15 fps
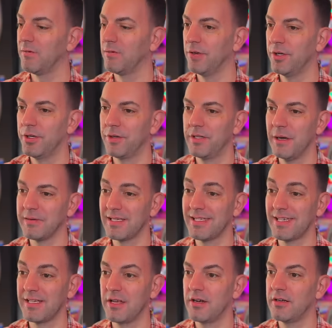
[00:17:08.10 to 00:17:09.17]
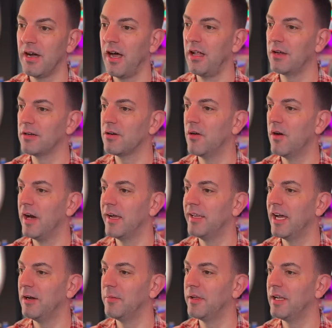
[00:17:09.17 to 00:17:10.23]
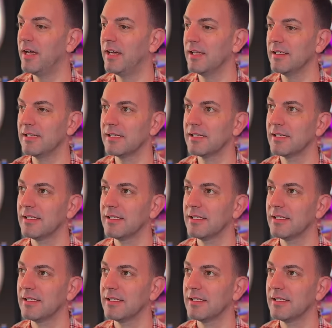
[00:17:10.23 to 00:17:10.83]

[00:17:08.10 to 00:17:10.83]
Rude. That was a $600 coin. That would be nice.